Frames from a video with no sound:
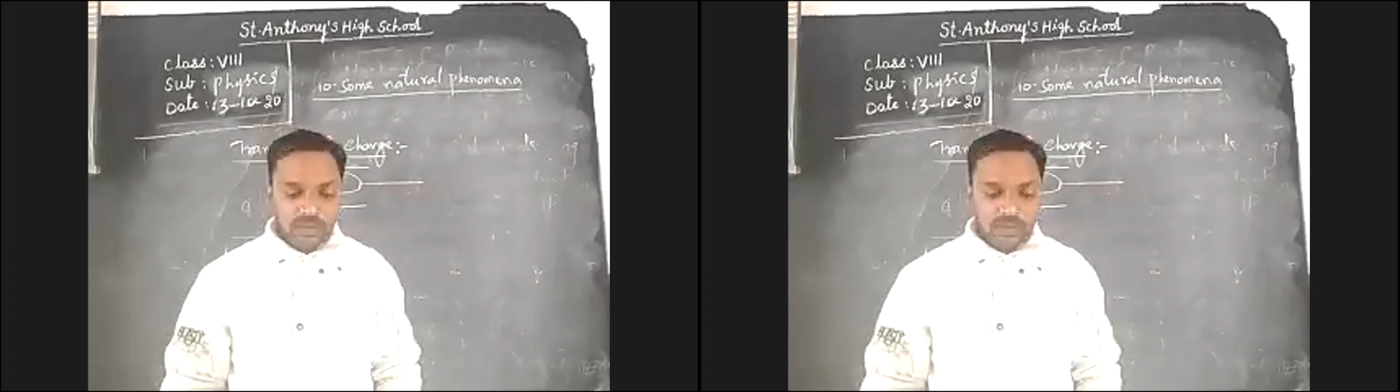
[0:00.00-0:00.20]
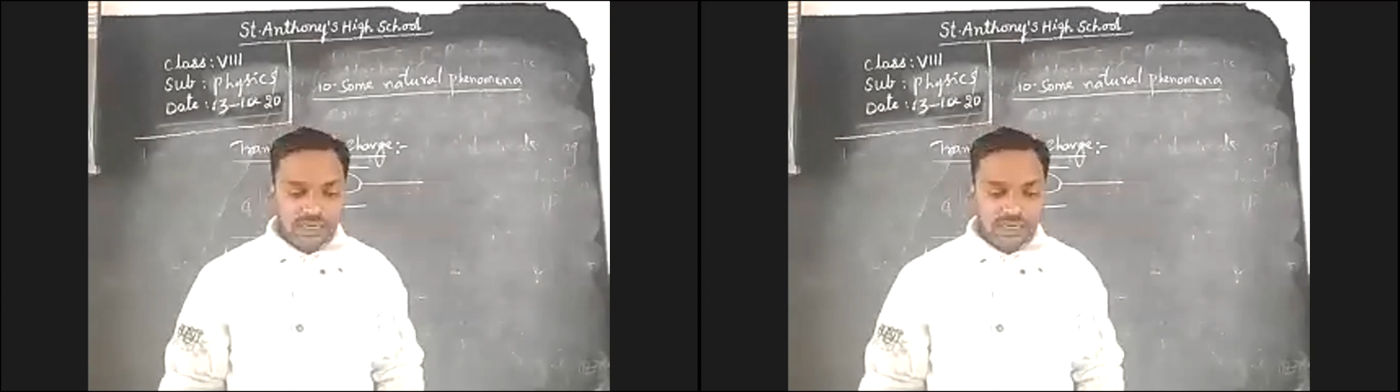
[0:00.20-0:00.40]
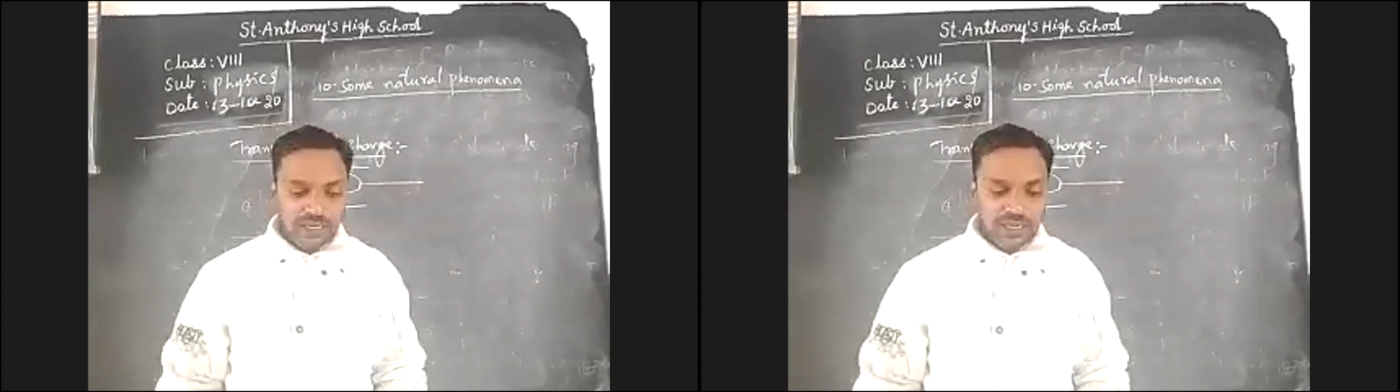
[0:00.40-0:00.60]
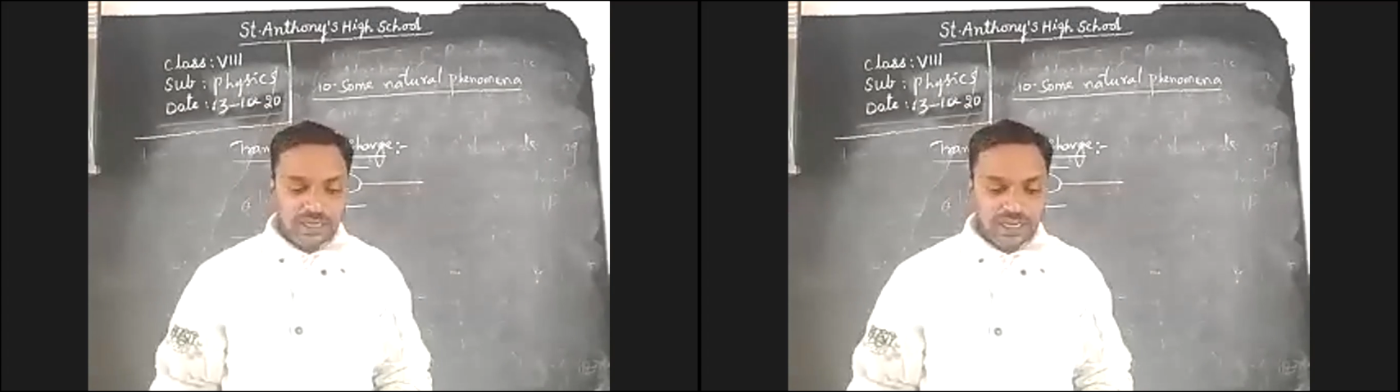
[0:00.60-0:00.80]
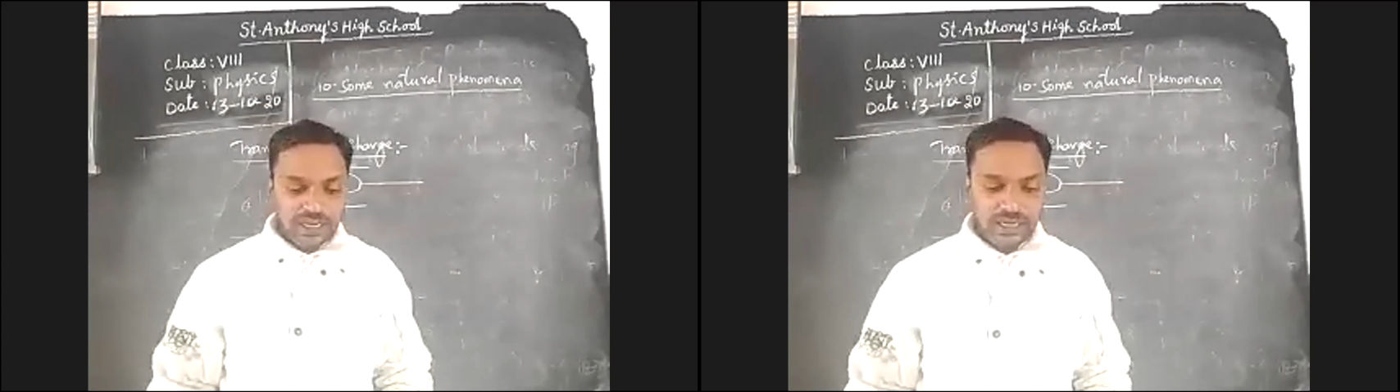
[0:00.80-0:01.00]
particular
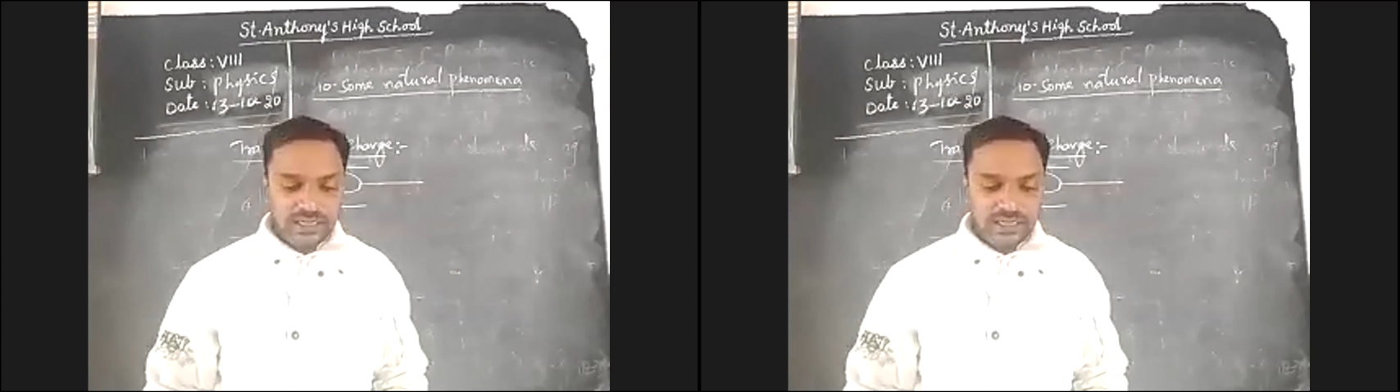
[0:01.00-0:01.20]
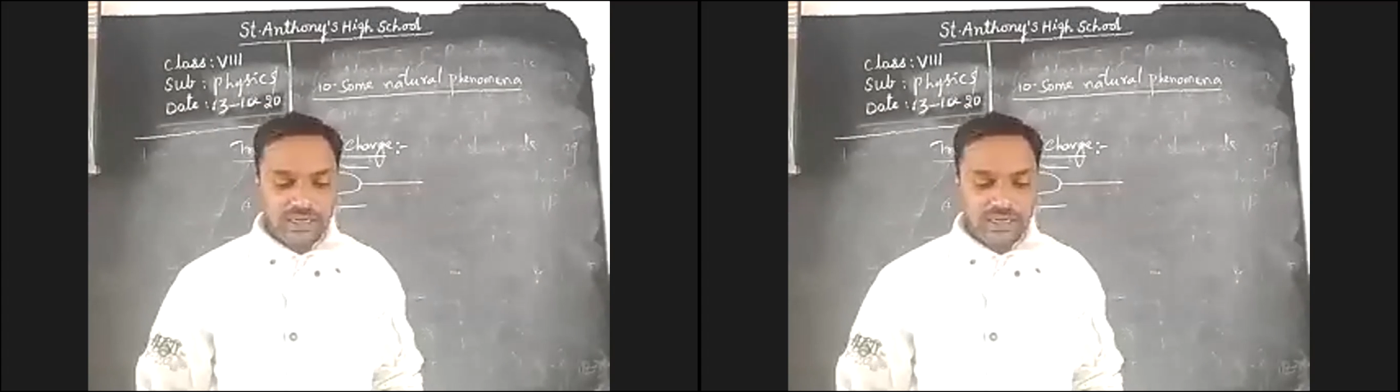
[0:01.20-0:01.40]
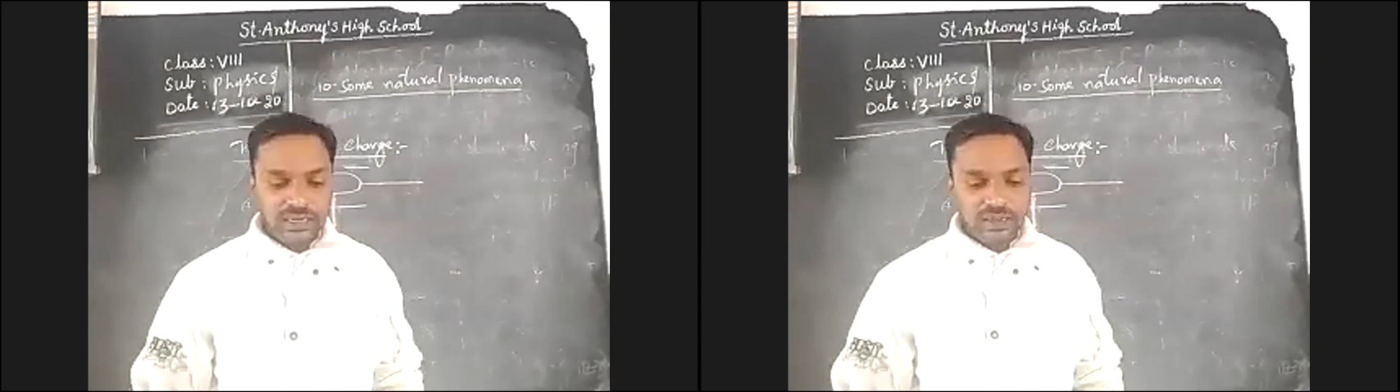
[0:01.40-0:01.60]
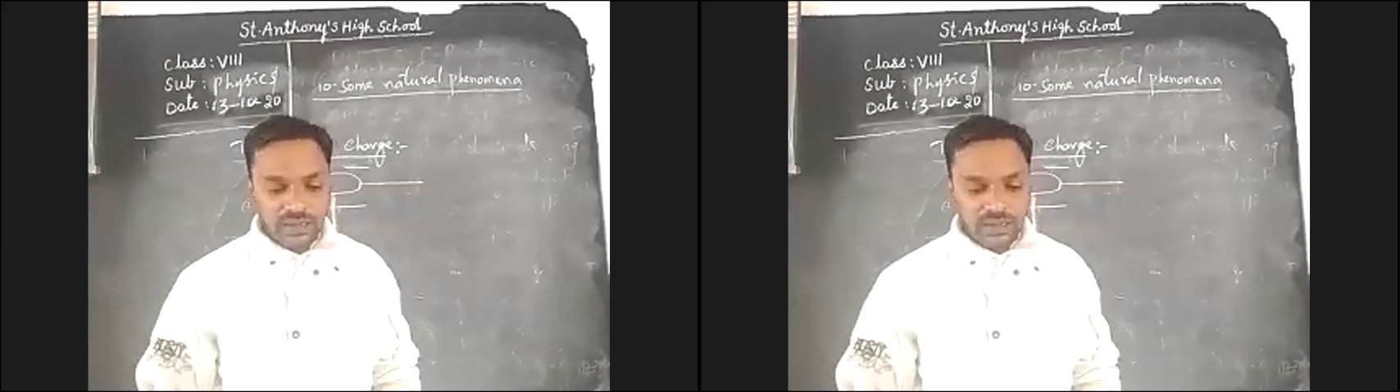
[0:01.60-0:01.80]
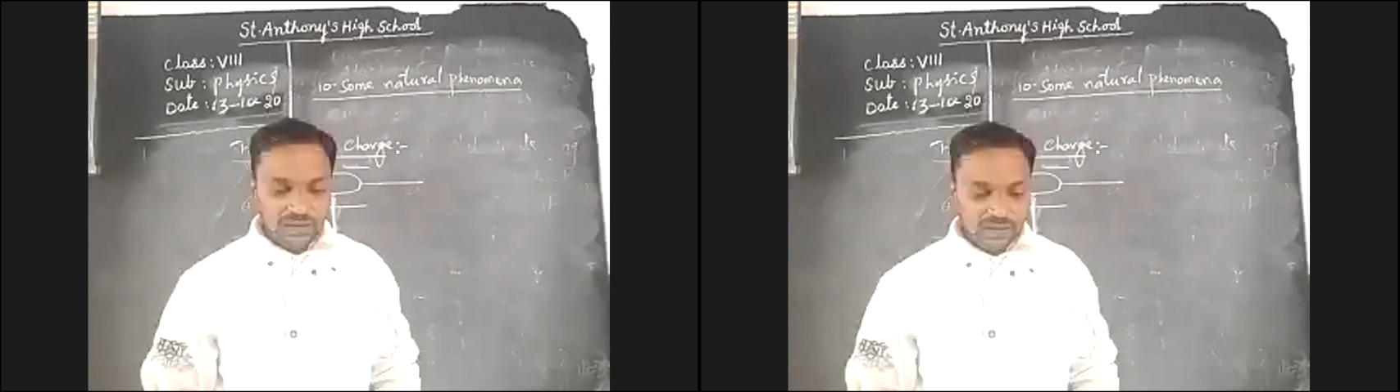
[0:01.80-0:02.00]
conductor or
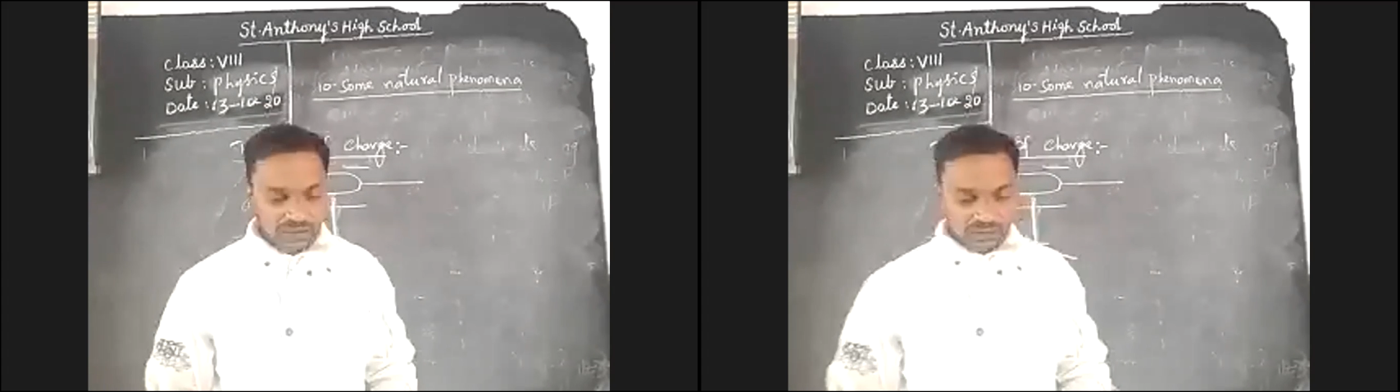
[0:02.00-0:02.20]
not.